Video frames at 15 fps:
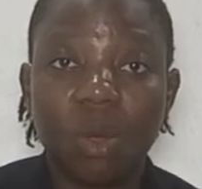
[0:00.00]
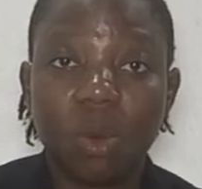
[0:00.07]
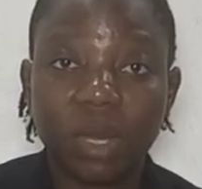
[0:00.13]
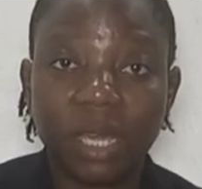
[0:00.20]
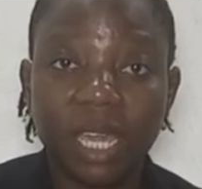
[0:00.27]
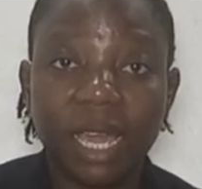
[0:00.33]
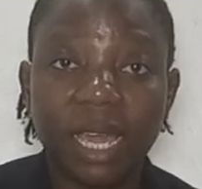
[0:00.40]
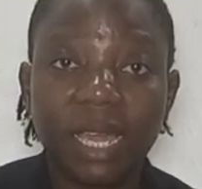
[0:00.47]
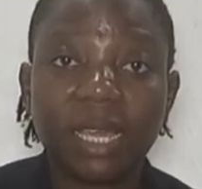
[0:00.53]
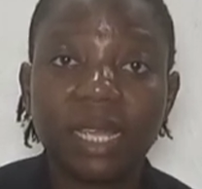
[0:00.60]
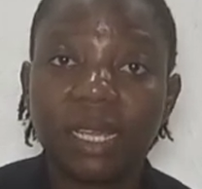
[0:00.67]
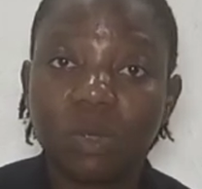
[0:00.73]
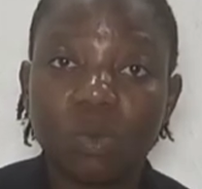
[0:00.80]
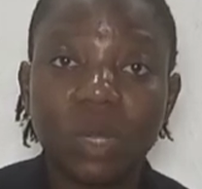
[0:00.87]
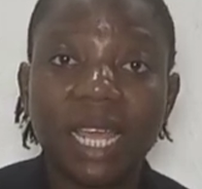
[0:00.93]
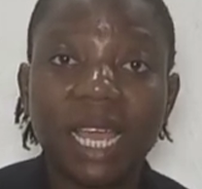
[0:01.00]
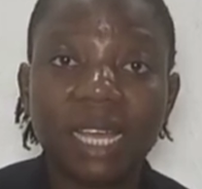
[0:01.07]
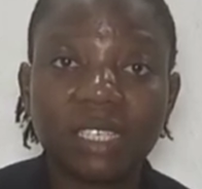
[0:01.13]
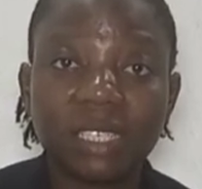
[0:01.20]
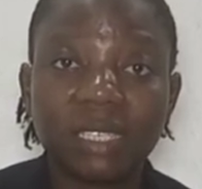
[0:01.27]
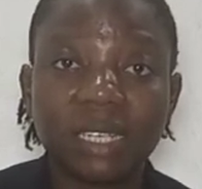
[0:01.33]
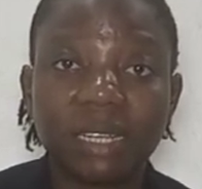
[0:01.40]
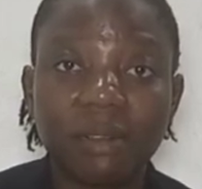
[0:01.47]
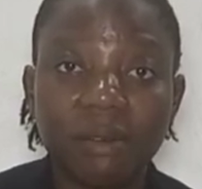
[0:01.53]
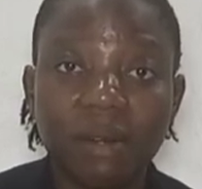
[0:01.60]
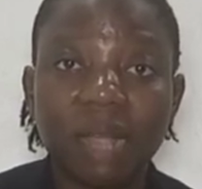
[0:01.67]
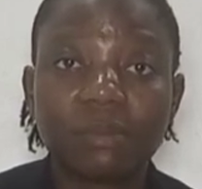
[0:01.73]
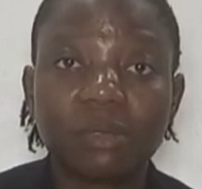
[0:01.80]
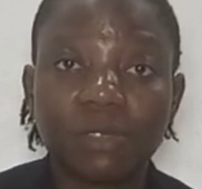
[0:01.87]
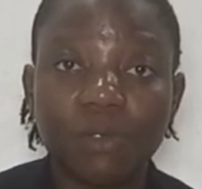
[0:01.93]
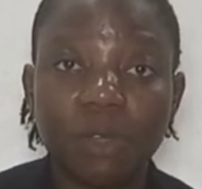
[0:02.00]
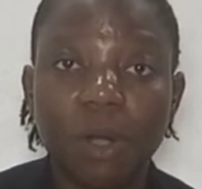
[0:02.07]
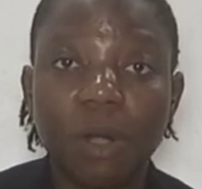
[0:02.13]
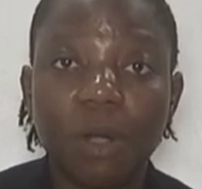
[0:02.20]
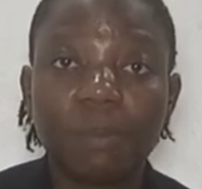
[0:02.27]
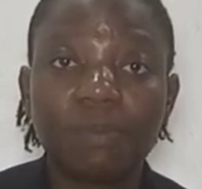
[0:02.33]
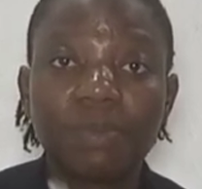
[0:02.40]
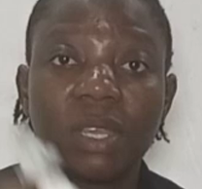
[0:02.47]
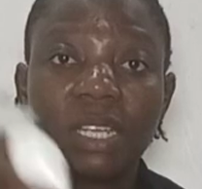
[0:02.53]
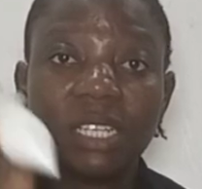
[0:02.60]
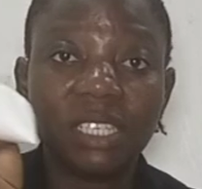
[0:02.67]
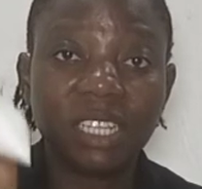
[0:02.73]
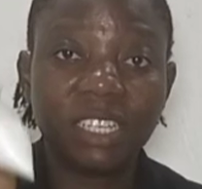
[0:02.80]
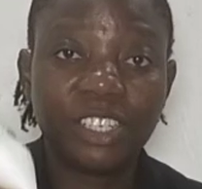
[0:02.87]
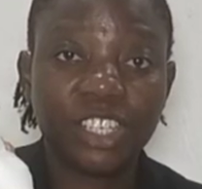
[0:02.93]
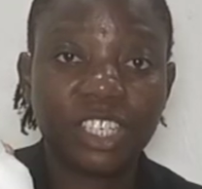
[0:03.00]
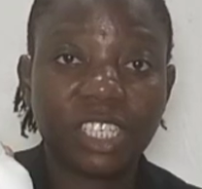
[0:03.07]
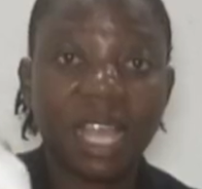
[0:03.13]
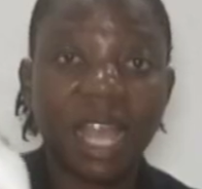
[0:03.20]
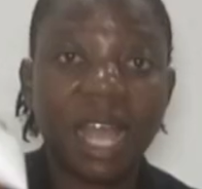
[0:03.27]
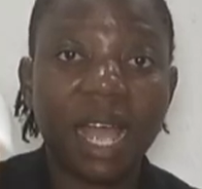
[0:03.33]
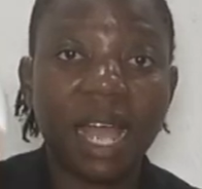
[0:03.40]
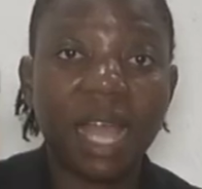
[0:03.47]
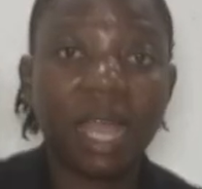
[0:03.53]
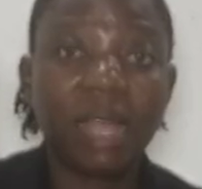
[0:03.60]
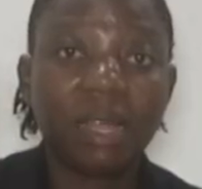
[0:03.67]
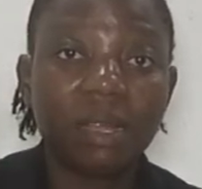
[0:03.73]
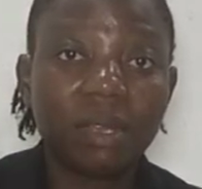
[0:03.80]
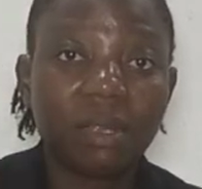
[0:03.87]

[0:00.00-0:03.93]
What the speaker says: Okay? We get the grams from digital